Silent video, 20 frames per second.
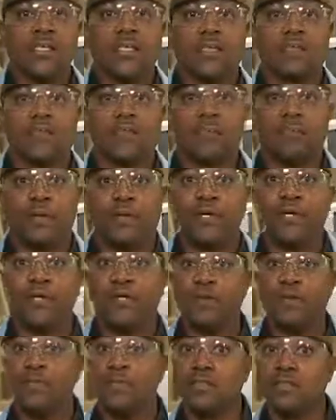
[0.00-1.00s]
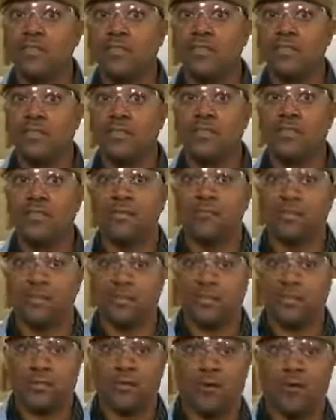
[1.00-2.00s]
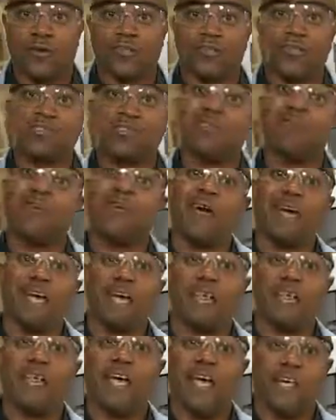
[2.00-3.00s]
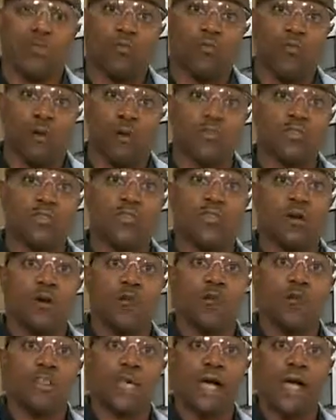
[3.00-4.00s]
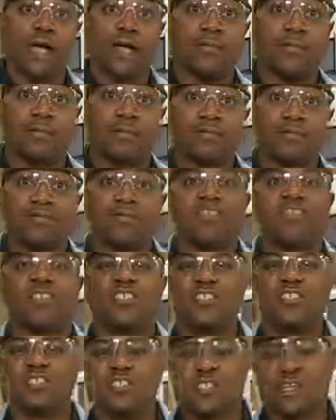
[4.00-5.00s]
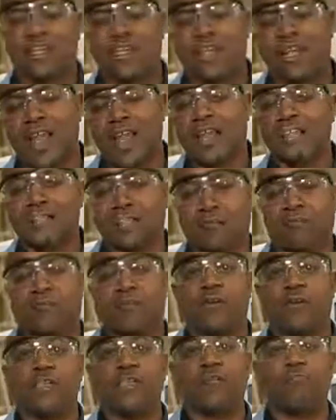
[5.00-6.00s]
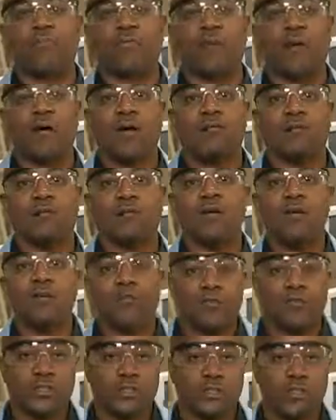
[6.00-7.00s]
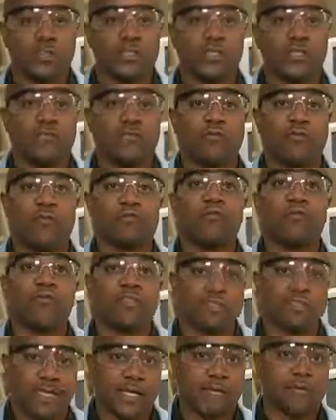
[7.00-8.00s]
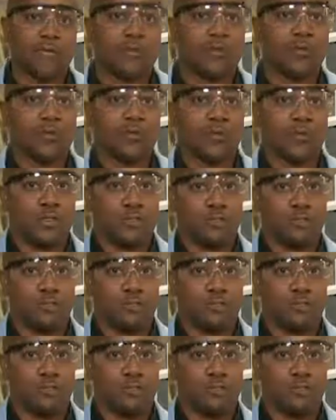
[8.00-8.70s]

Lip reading: If the peak looks good, but starts to degrade and worsens over time, this is a classic front-end problem resulting from sample load.